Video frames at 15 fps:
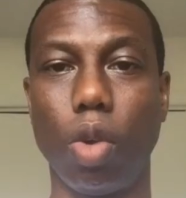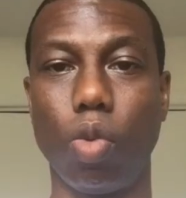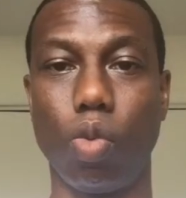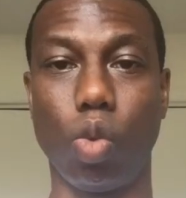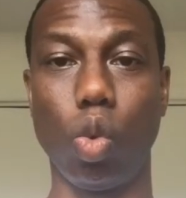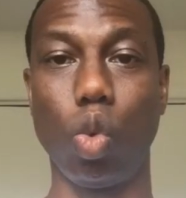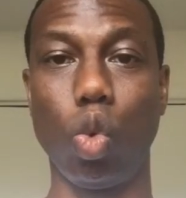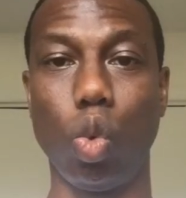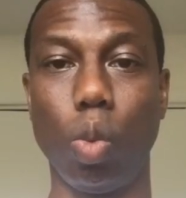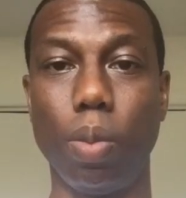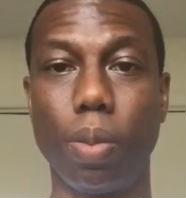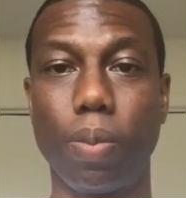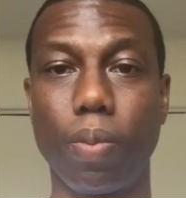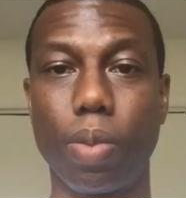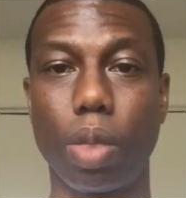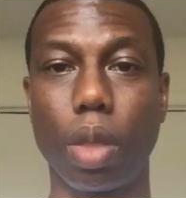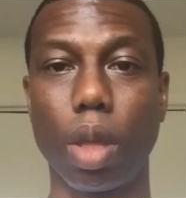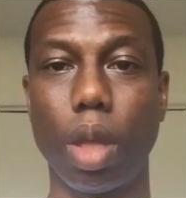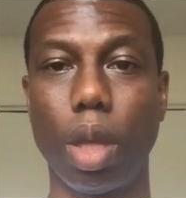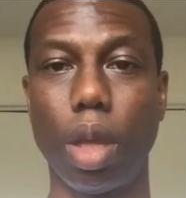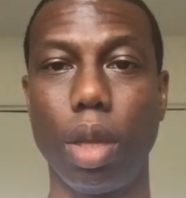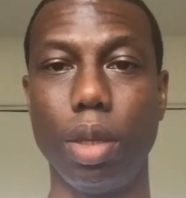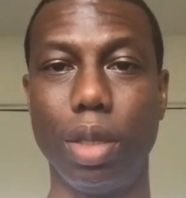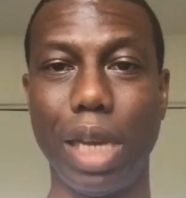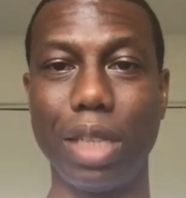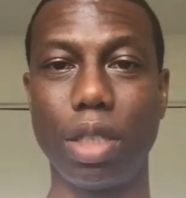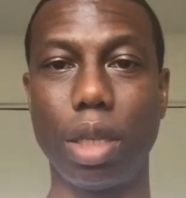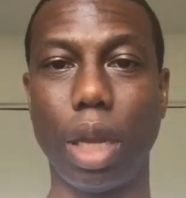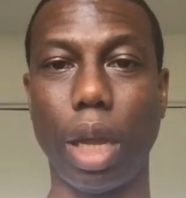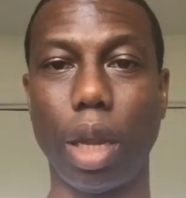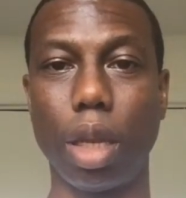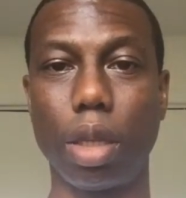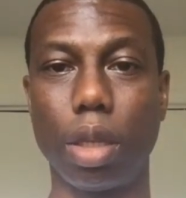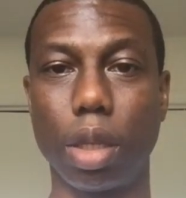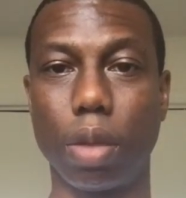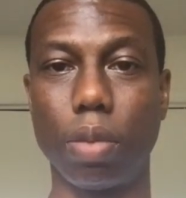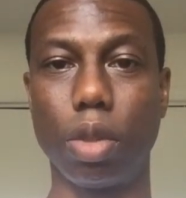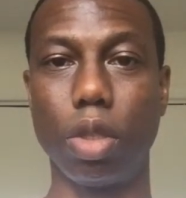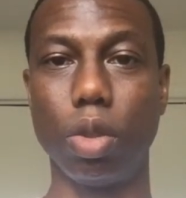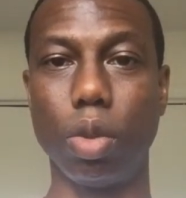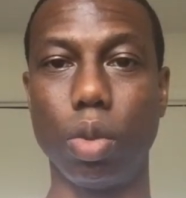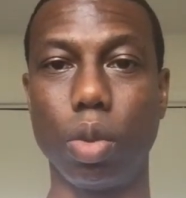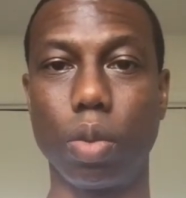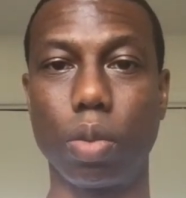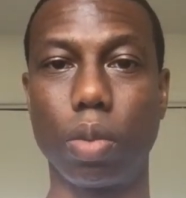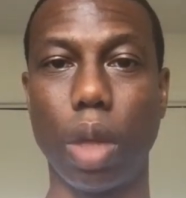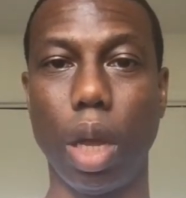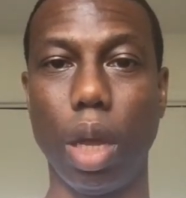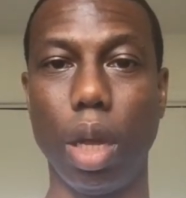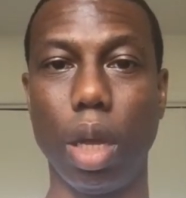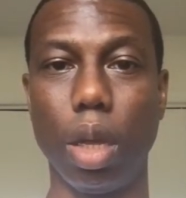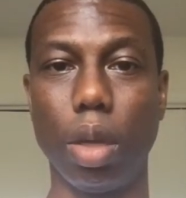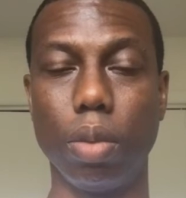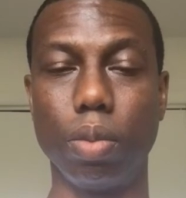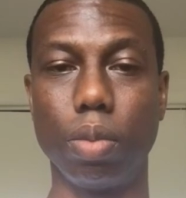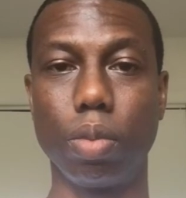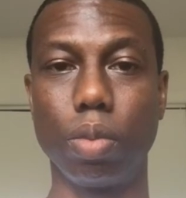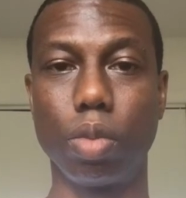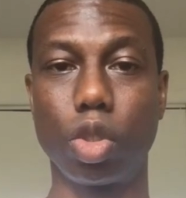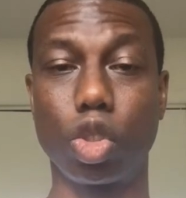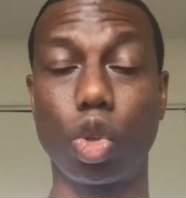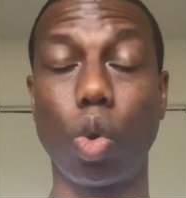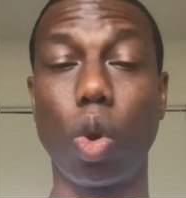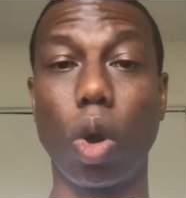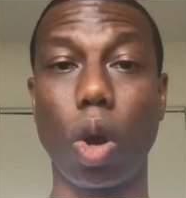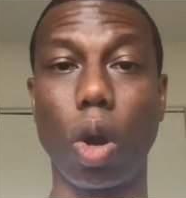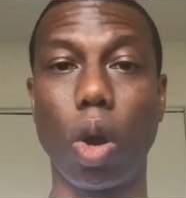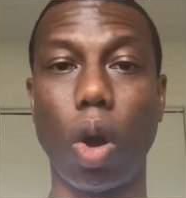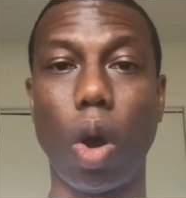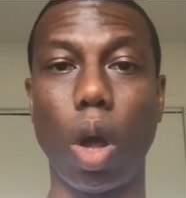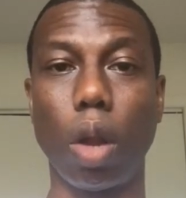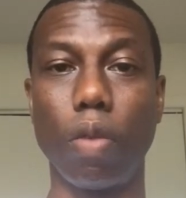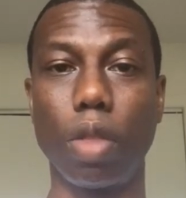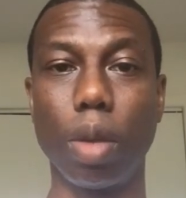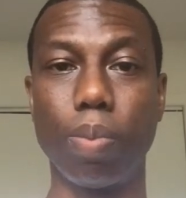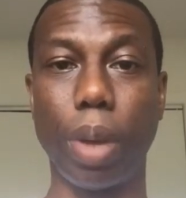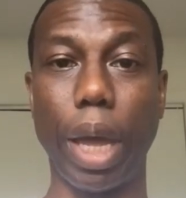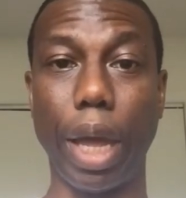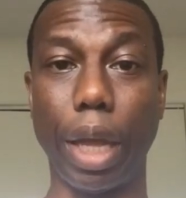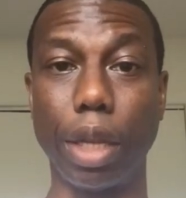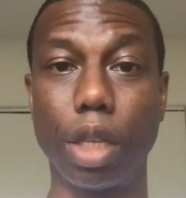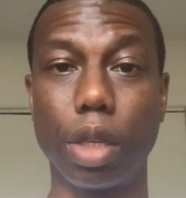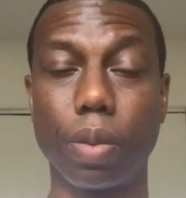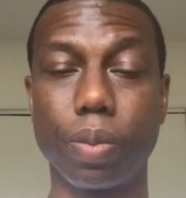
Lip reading: room designated to store all of the paint.